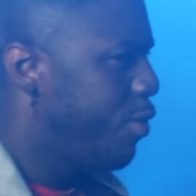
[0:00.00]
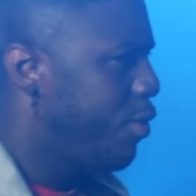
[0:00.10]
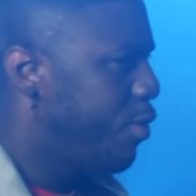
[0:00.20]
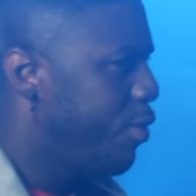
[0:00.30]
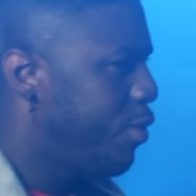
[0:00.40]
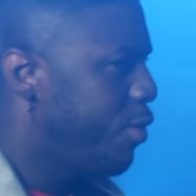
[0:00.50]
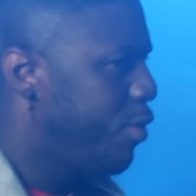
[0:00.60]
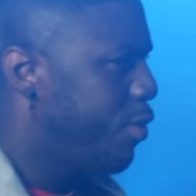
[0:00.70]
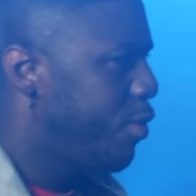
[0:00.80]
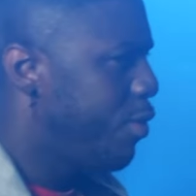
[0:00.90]

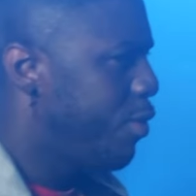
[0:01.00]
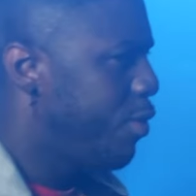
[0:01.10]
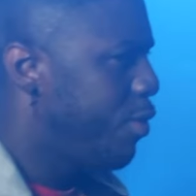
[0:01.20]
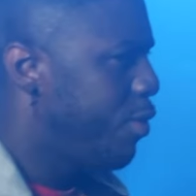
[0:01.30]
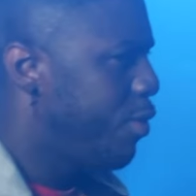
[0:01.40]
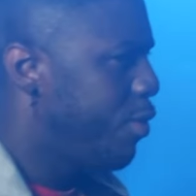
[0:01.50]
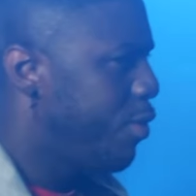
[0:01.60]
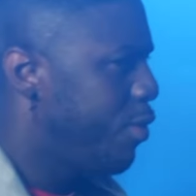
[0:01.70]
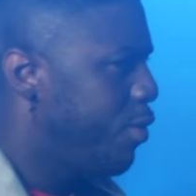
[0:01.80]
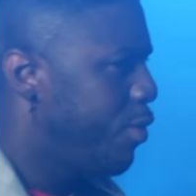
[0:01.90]

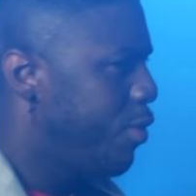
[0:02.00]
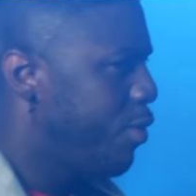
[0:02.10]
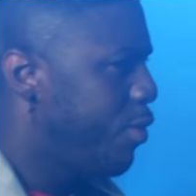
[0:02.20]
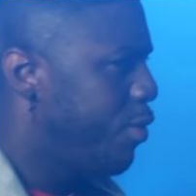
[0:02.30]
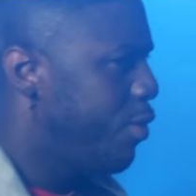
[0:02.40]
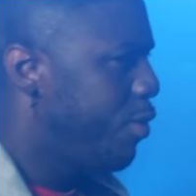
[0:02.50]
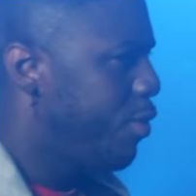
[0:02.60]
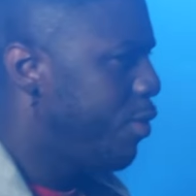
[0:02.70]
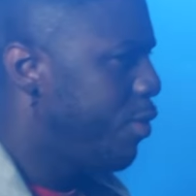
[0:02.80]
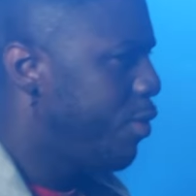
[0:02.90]

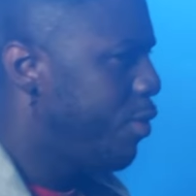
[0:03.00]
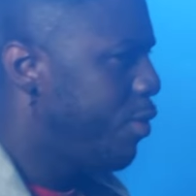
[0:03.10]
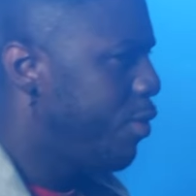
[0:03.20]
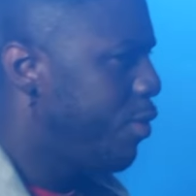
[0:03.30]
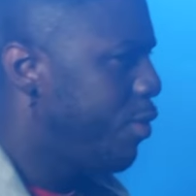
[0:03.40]
This person isn't speaking.